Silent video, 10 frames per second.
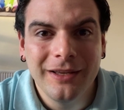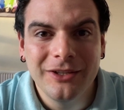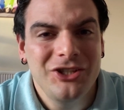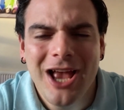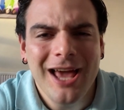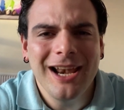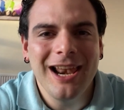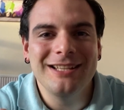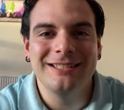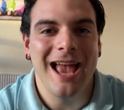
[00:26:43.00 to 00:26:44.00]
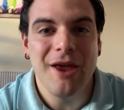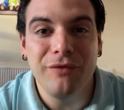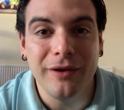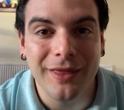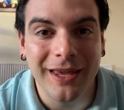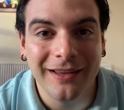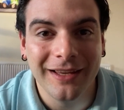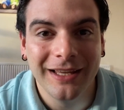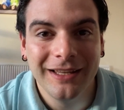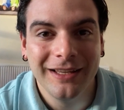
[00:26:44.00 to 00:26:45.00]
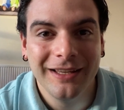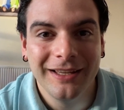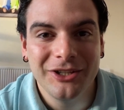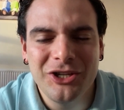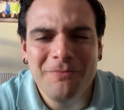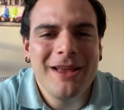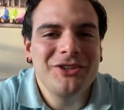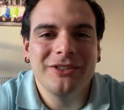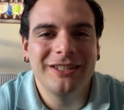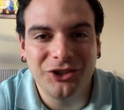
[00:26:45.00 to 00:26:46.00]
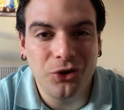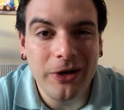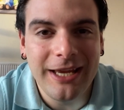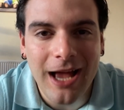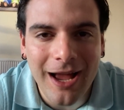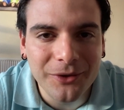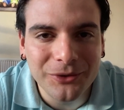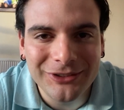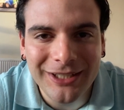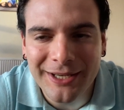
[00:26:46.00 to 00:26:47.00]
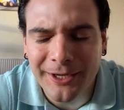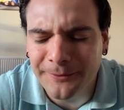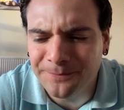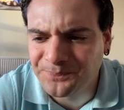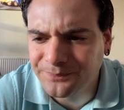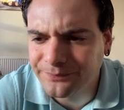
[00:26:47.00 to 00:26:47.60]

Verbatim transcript: She analyzes everything. She mentioned this Greek guy who said, um,